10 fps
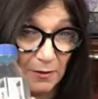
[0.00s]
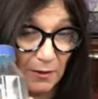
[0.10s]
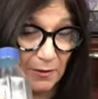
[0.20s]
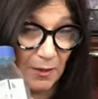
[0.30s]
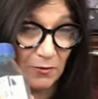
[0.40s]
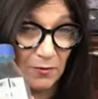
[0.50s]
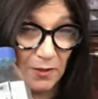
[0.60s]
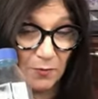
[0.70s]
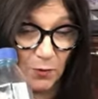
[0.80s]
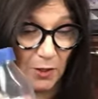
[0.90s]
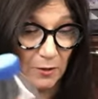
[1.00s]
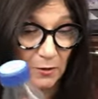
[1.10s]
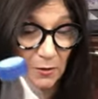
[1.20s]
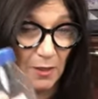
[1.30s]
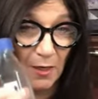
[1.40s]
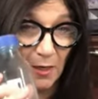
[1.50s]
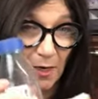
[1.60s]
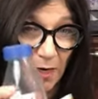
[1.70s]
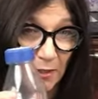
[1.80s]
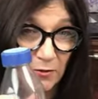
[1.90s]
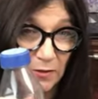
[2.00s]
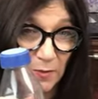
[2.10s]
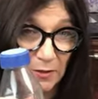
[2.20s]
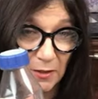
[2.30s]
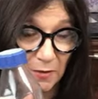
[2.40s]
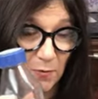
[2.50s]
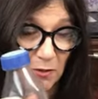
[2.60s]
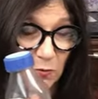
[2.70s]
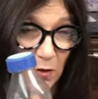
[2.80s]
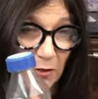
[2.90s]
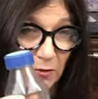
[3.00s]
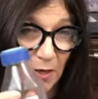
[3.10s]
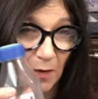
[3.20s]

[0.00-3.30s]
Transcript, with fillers: they send you this bottle I use about this much water.